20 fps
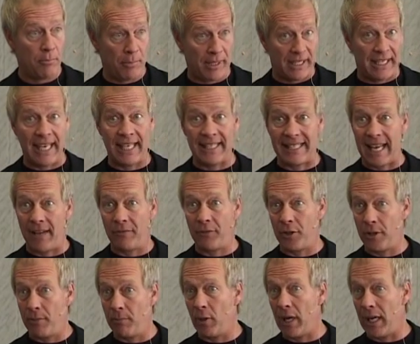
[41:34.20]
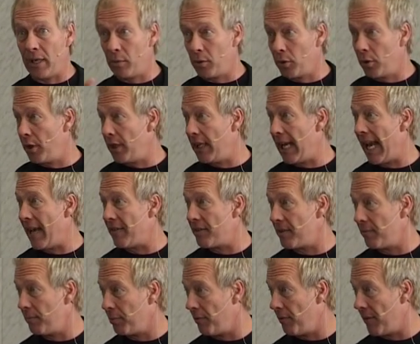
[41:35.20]
Because after the break we're going to have
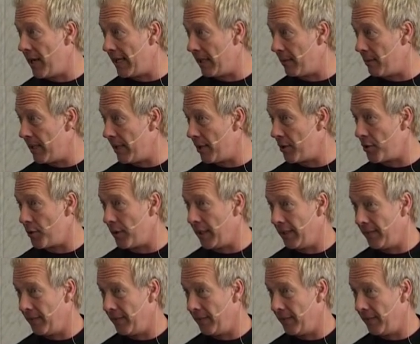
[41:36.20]
some prophetic ministry.